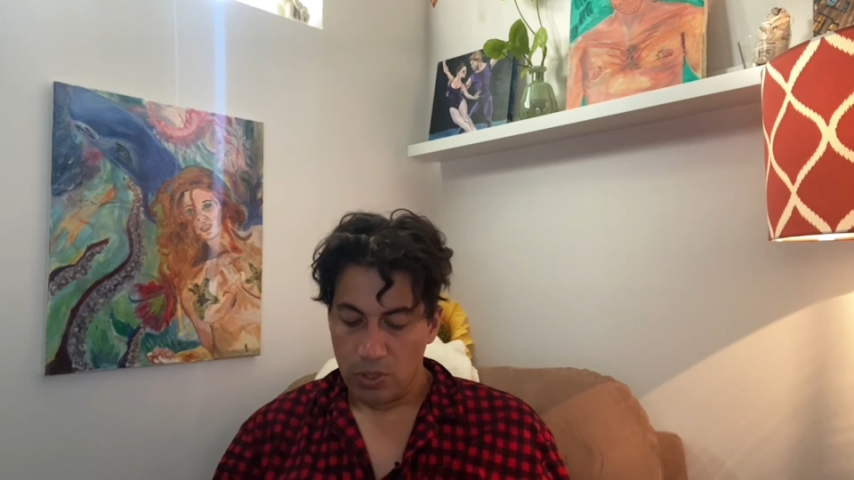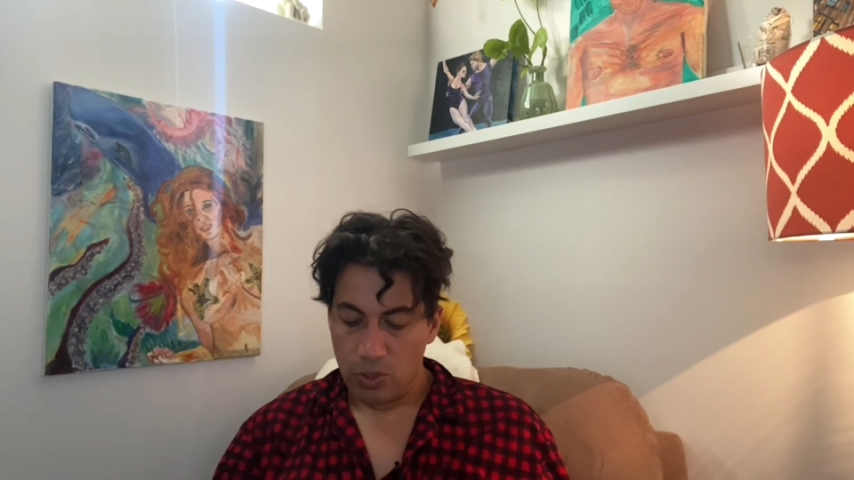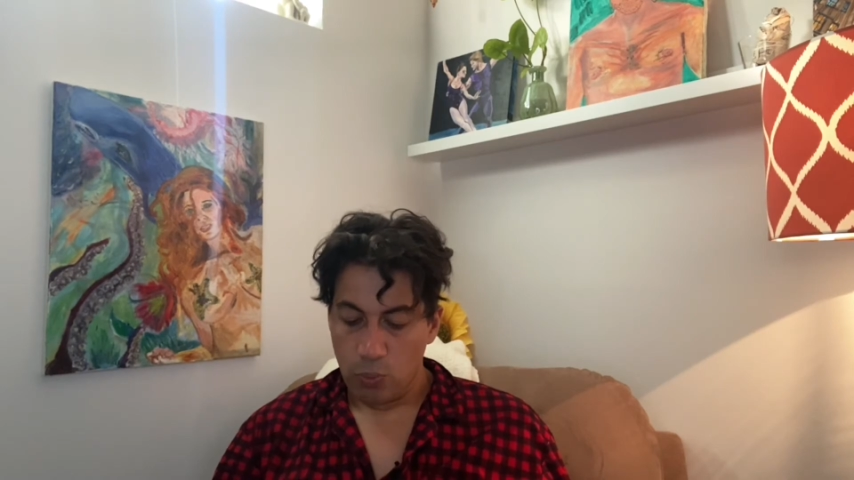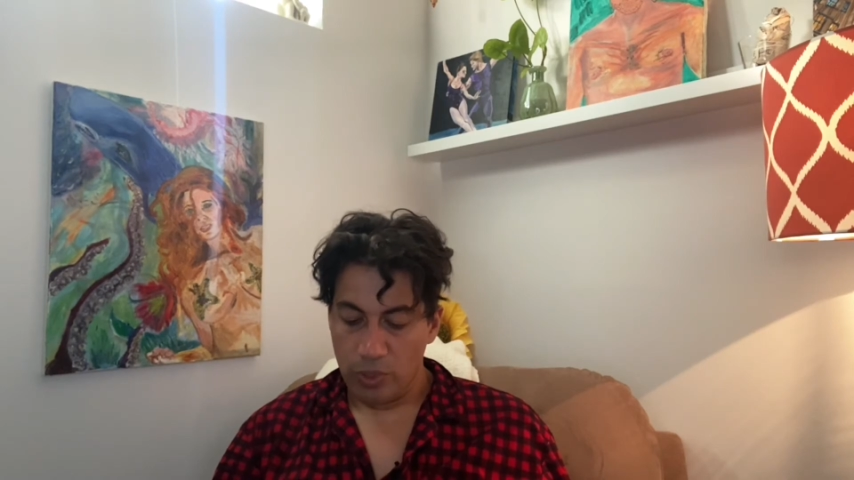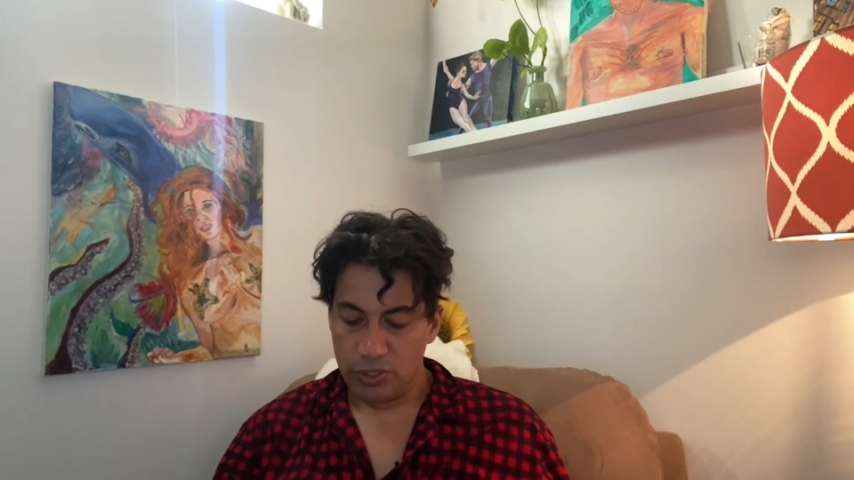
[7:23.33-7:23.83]

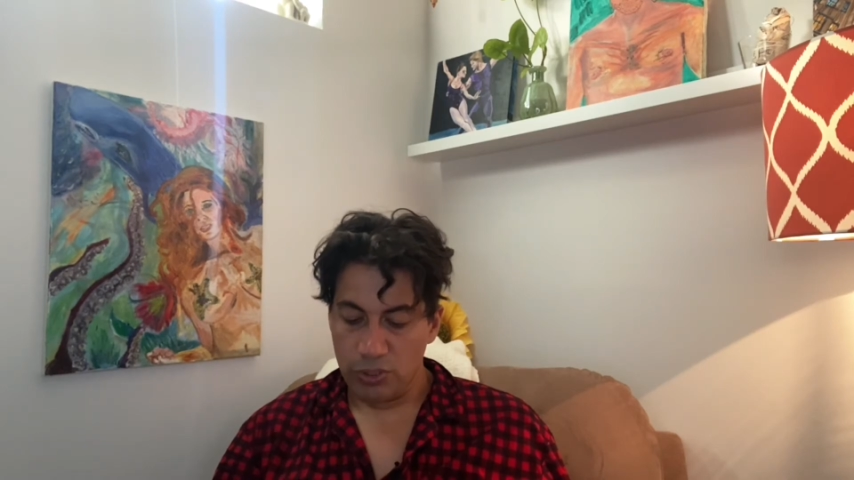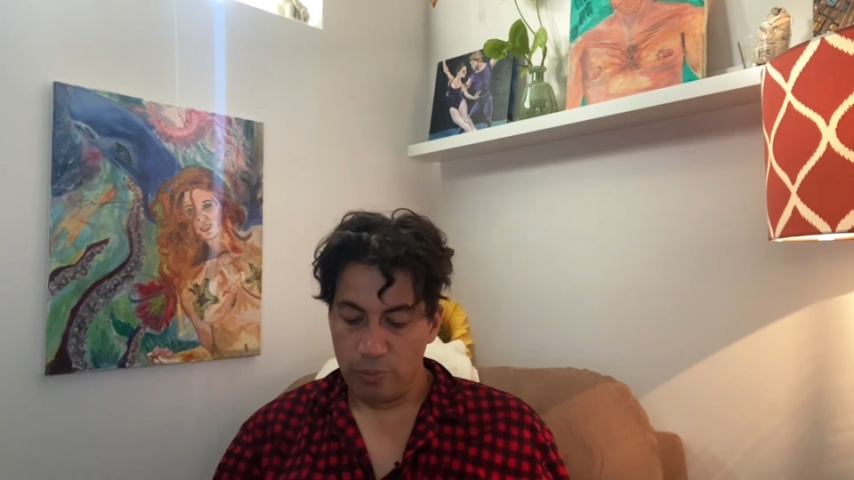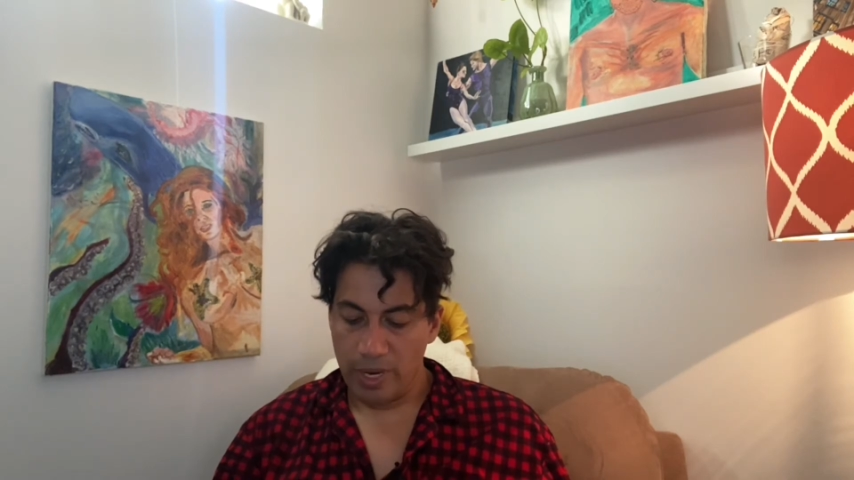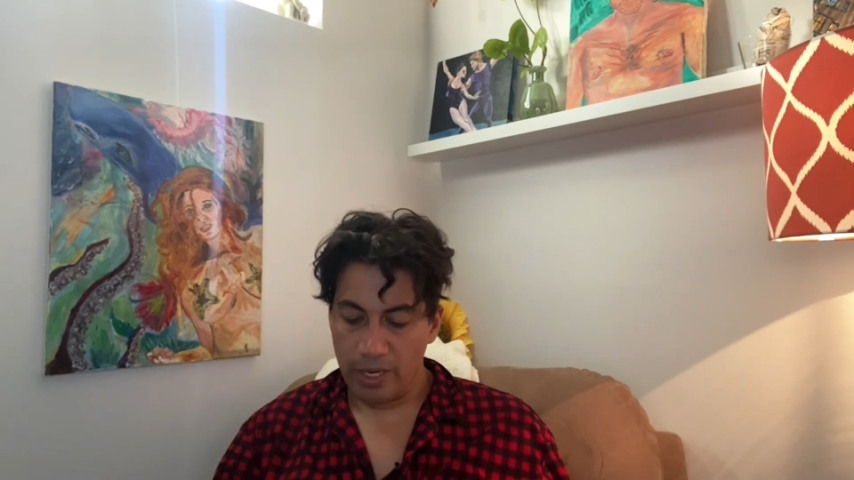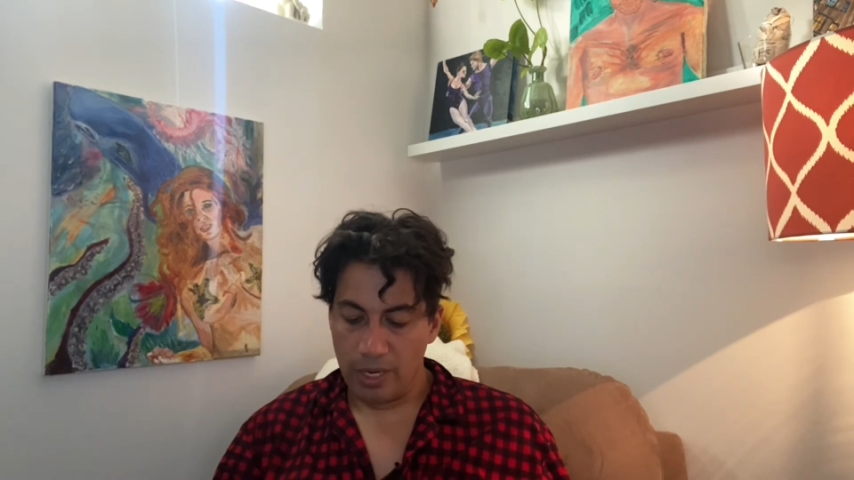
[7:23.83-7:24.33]
which you
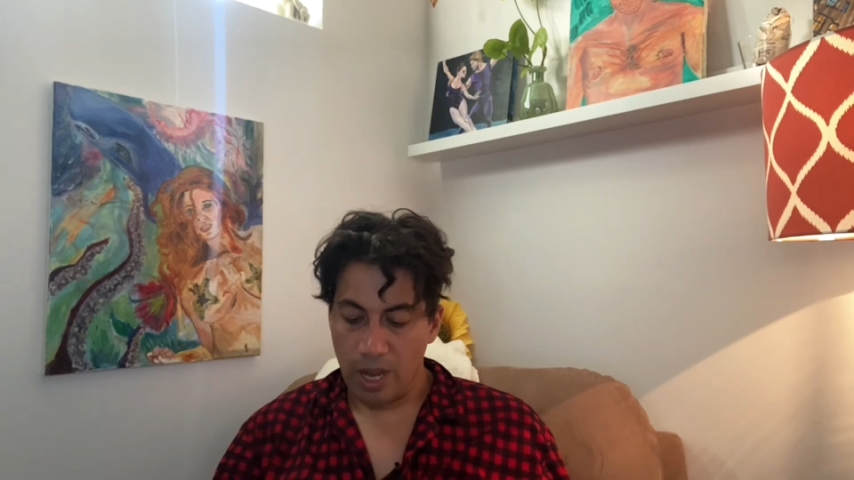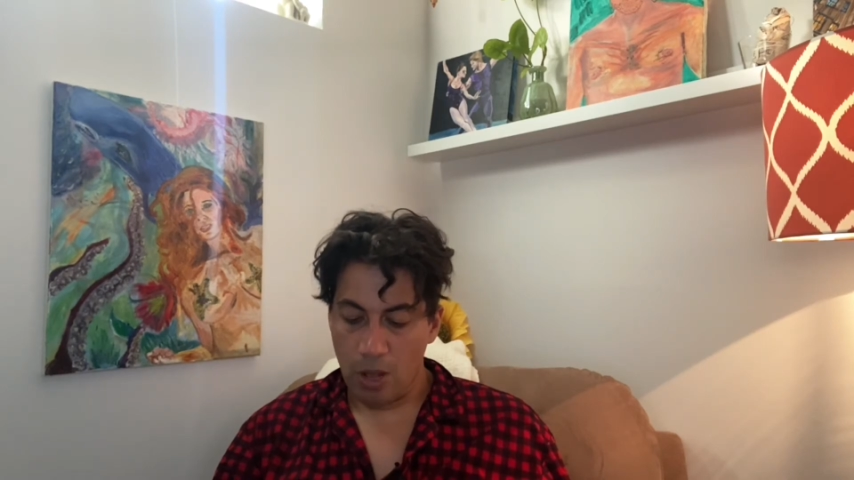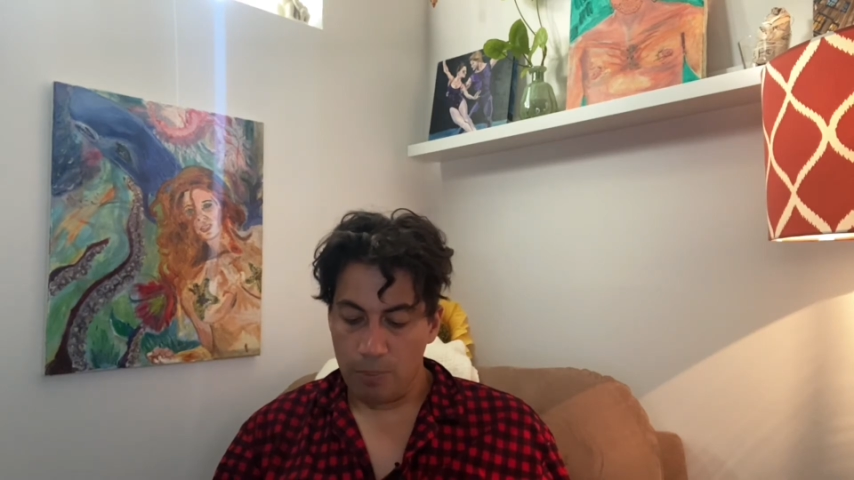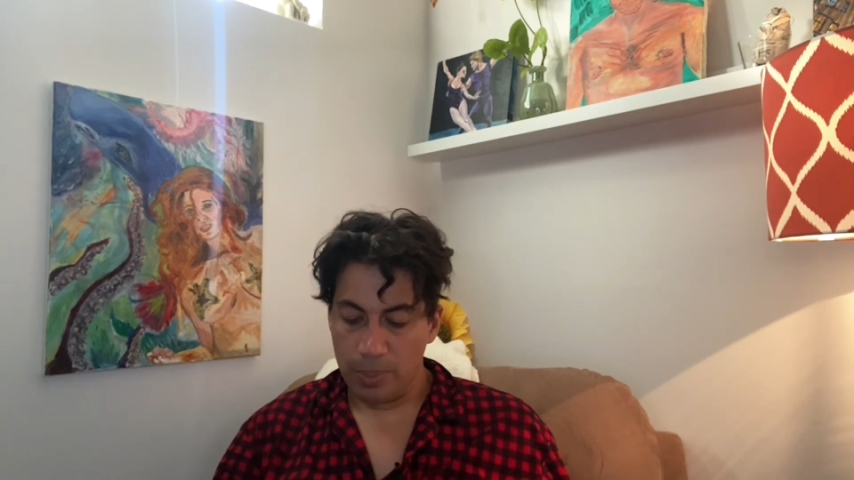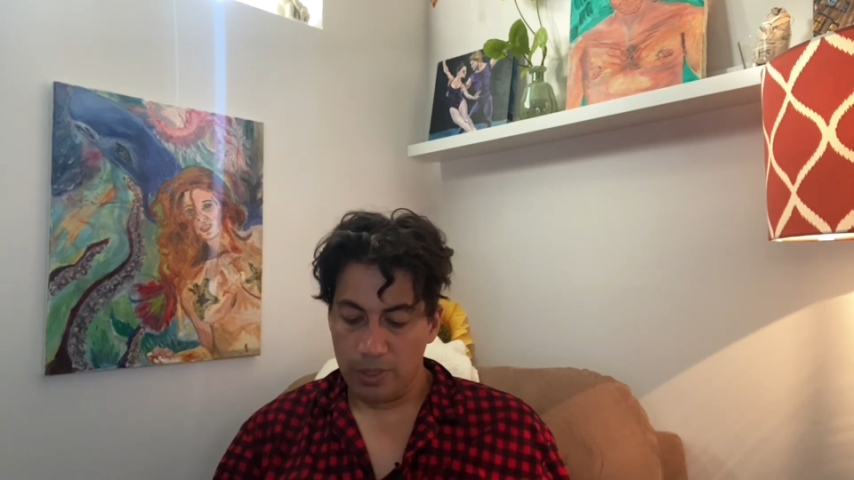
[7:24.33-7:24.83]
may
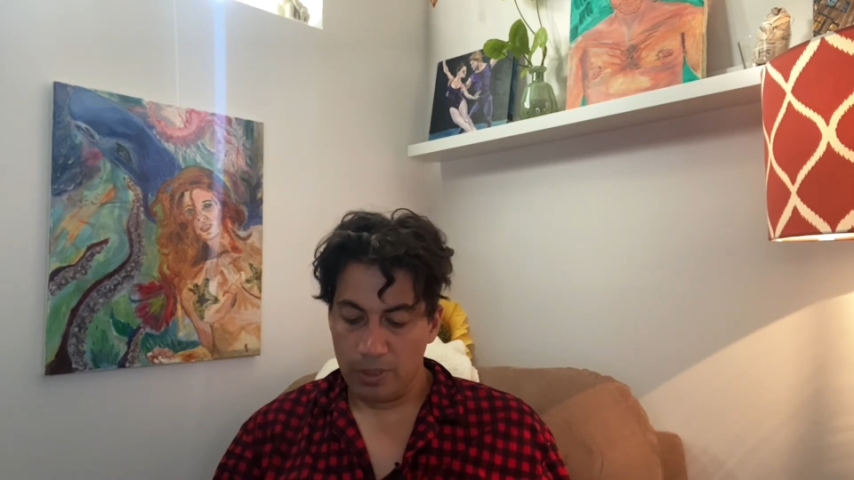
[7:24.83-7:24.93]
gulp